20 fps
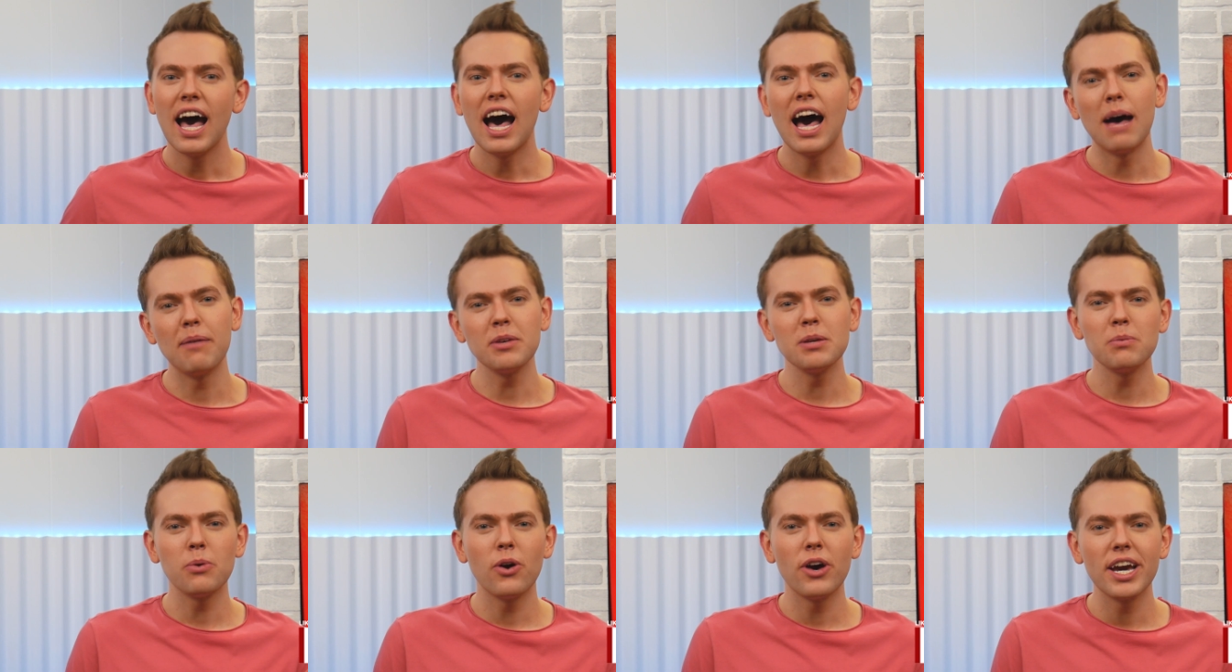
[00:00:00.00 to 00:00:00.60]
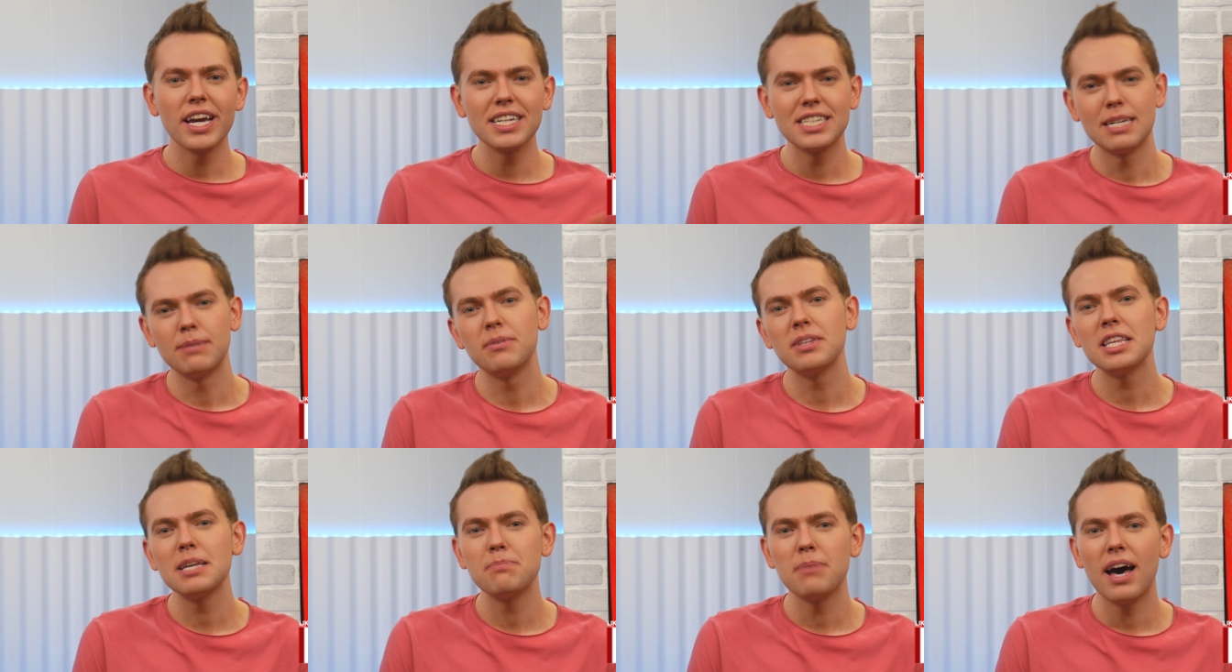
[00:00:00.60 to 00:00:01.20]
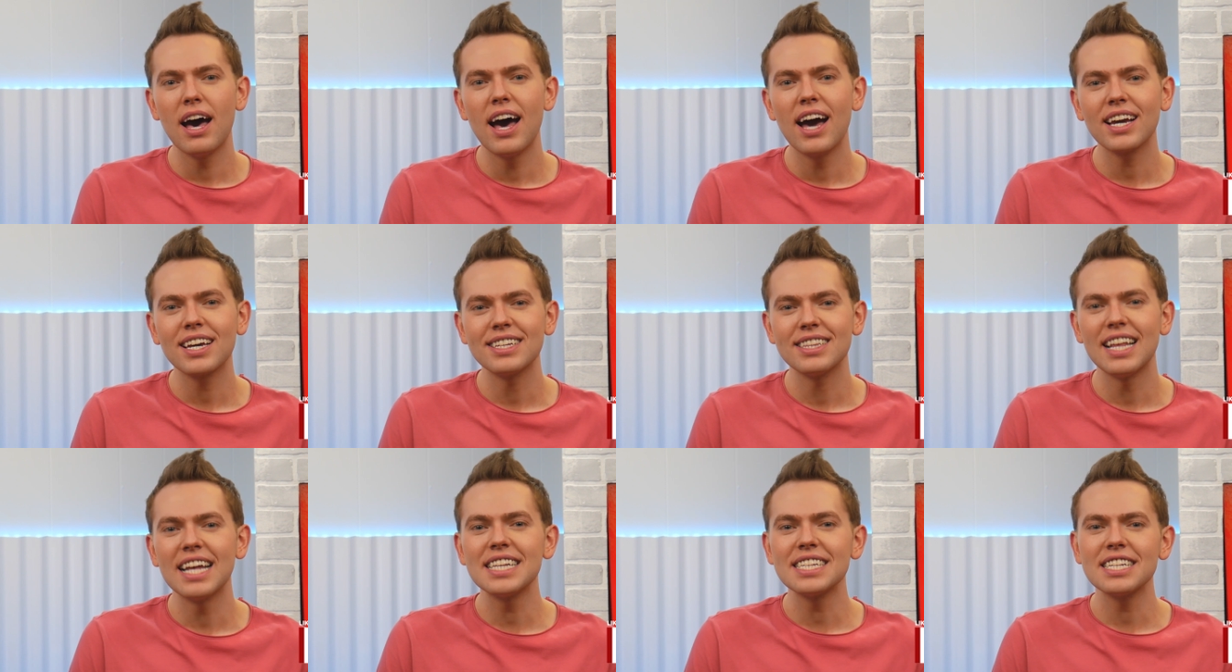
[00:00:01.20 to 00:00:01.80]
I'm your boy, Timothy Bach.
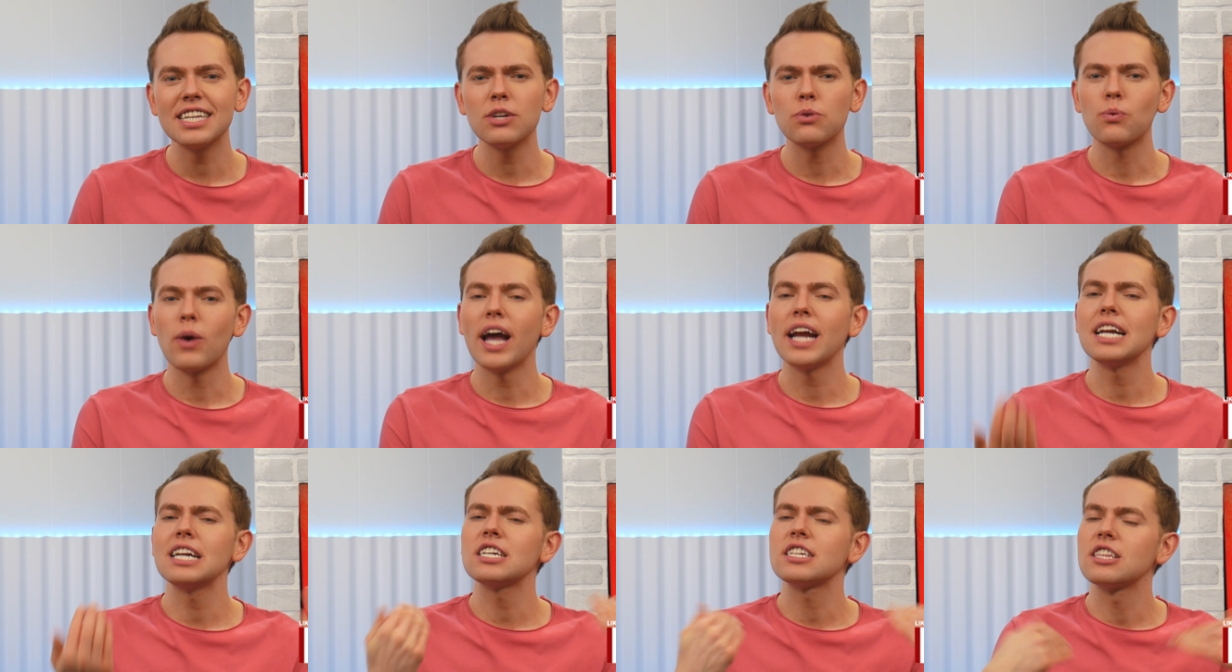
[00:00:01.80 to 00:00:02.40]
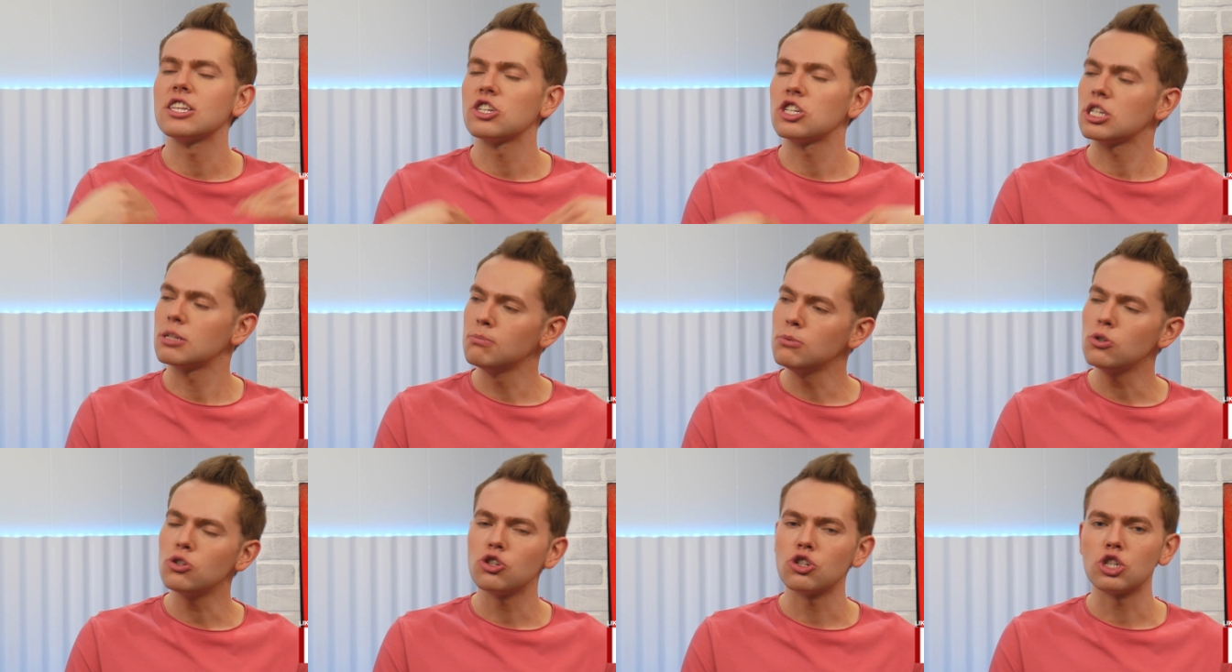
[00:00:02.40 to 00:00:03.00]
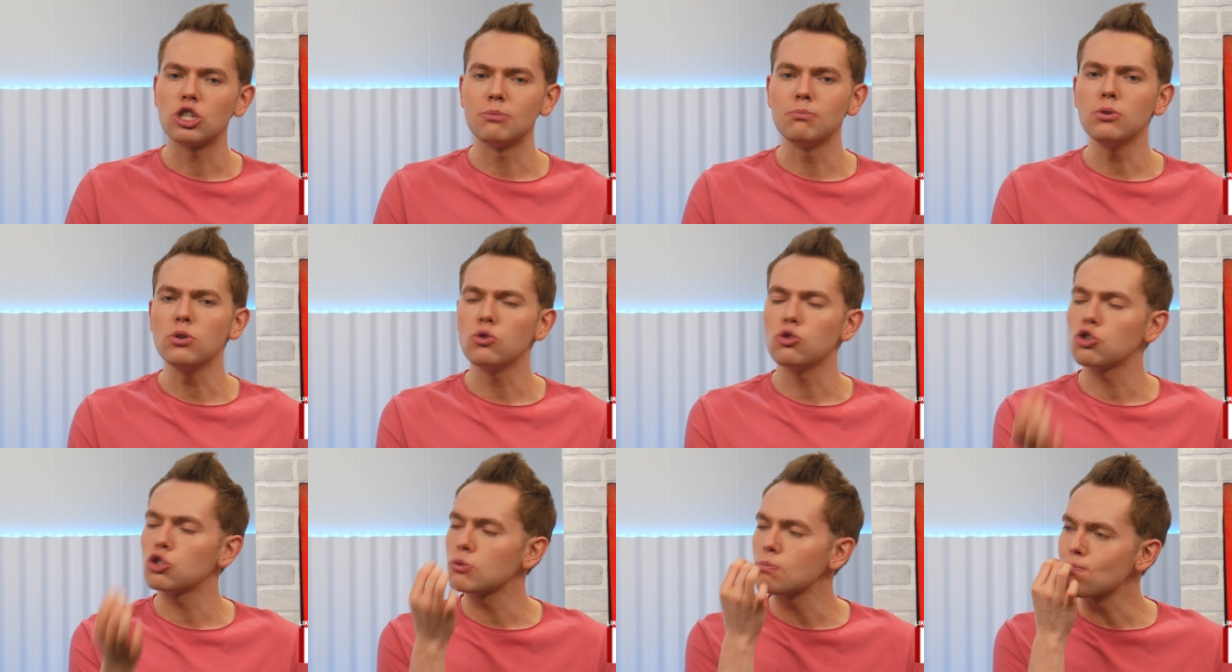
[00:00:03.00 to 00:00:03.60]
Let's get right into the smooch a
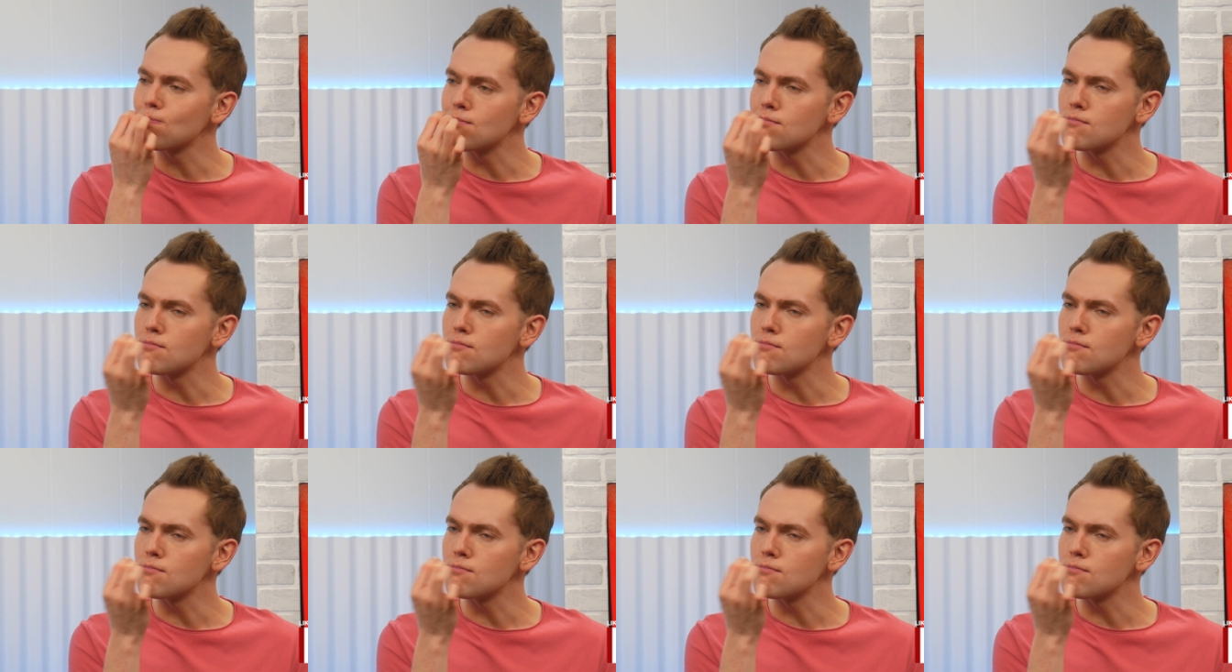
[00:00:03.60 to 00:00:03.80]
smooch